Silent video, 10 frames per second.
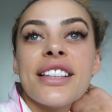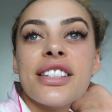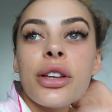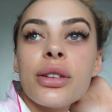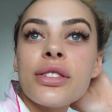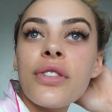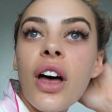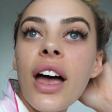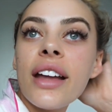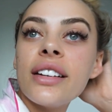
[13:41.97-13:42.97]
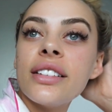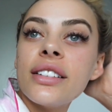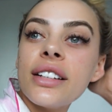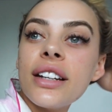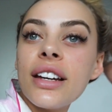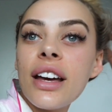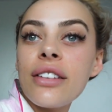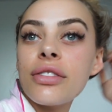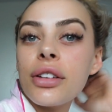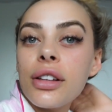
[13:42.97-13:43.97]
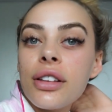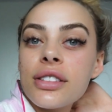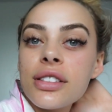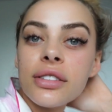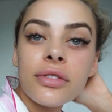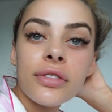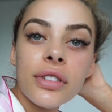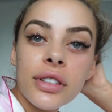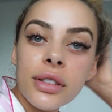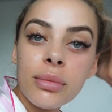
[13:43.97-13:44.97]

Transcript: So it's fine. I've got lots of